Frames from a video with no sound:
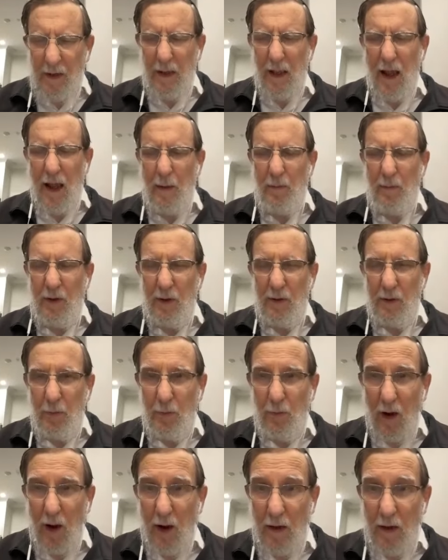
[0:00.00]
climbing the
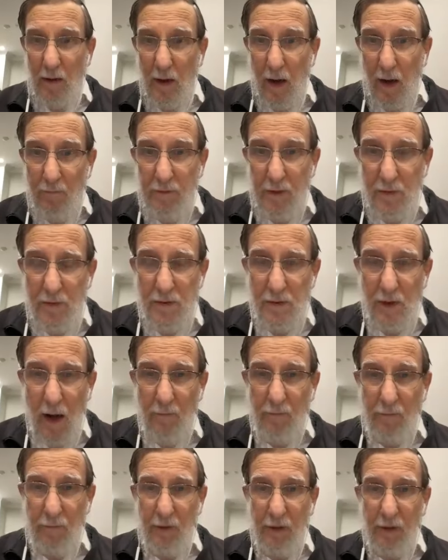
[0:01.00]
rung of
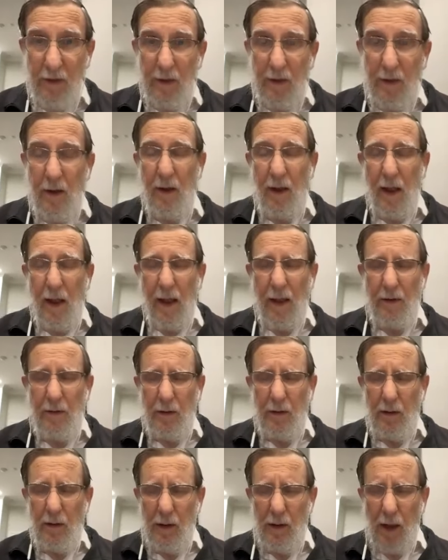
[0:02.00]
discovery
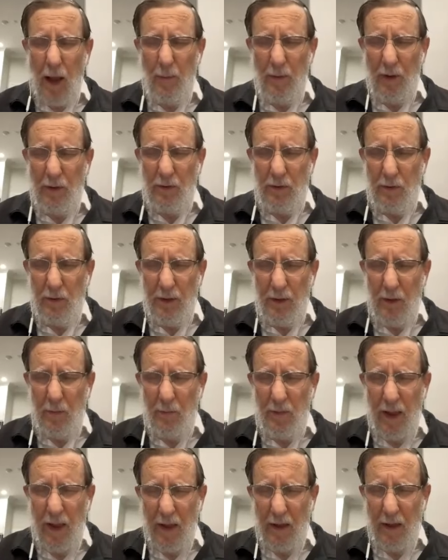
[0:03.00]
and coming to
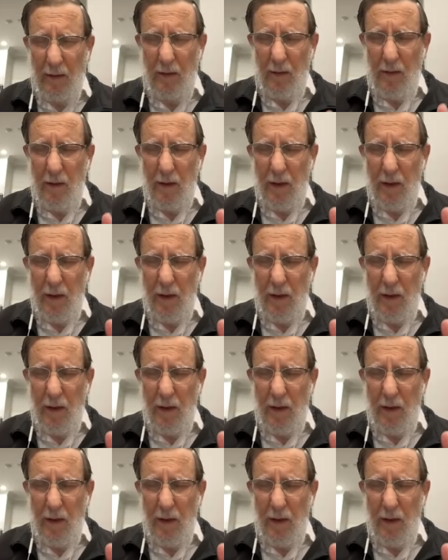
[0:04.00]
him and